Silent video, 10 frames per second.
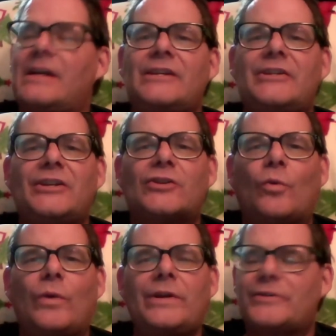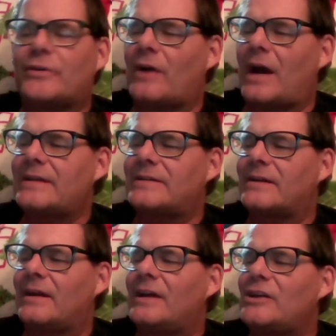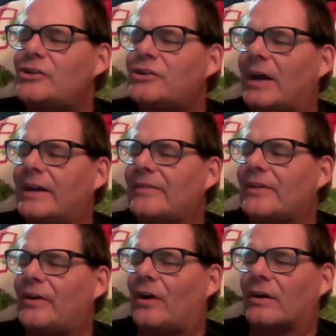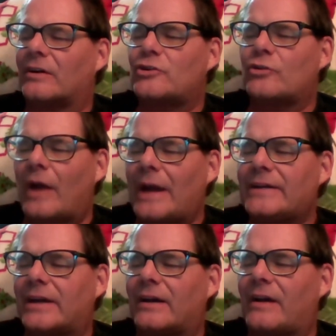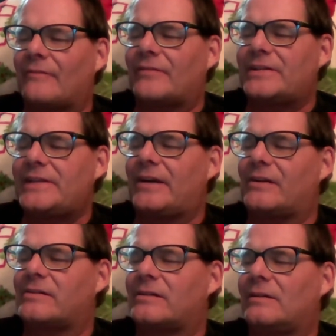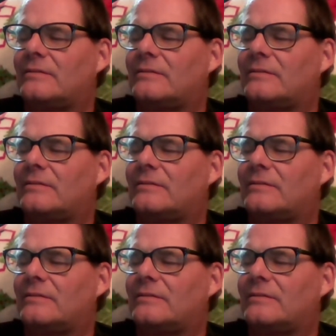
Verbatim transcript: She squeezed her eyes shut in the dark, trying to cut off the tears,